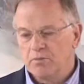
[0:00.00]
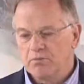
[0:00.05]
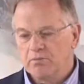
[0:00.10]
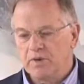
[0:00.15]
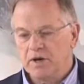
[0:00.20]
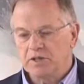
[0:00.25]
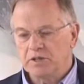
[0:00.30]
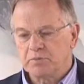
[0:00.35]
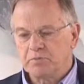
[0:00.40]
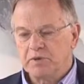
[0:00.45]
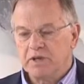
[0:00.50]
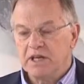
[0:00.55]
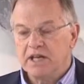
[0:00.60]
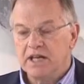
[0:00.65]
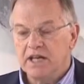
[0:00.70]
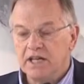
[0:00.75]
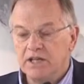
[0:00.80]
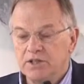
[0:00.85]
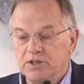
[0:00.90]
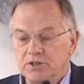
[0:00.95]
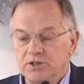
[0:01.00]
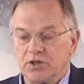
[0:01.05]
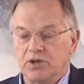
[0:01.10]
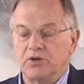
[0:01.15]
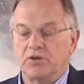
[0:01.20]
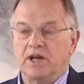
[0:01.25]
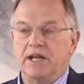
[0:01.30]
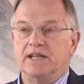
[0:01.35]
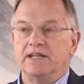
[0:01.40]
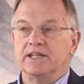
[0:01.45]
must be
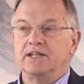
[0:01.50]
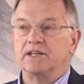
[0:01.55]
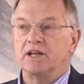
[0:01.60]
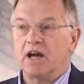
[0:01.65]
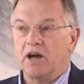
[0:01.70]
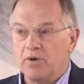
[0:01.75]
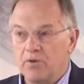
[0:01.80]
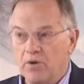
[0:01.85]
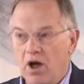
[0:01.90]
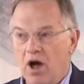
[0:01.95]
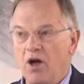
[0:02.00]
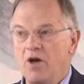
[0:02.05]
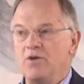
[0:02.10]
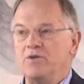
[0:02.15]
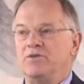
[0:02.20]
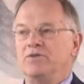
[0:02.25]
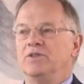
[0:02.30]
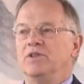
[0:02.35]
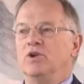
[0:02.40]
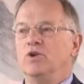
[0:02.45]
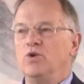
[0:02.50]
integrated around